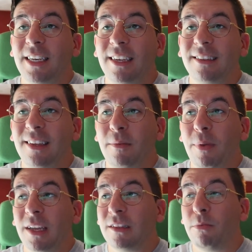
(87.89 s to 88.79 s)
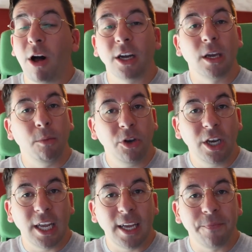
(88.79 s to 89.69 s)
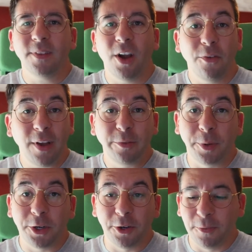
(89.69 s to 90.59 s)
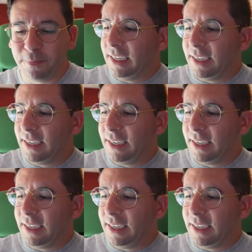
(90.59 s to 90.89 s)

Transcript: Disney Pins Blog community, our Facebook group.